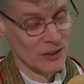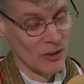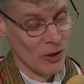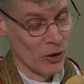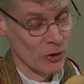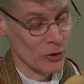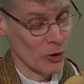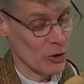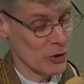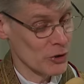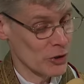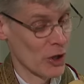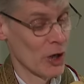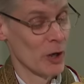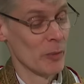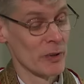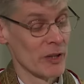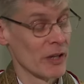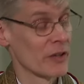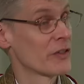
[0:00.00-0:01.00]
on
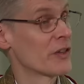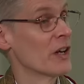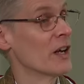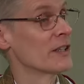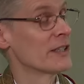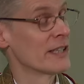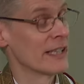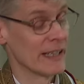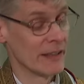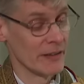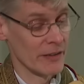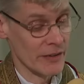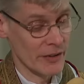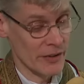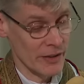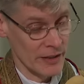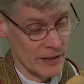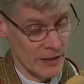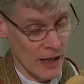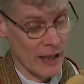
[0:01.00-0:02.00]
October the
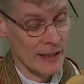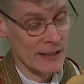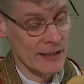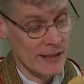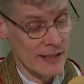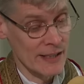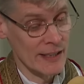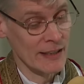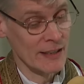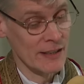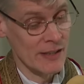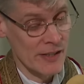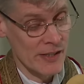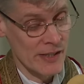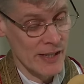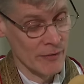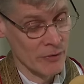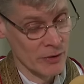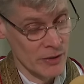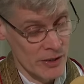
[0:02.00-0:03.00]
13th,
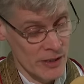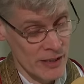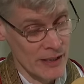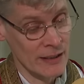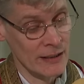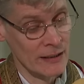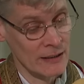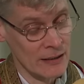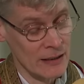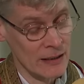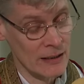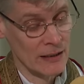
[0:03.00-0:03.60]
1917.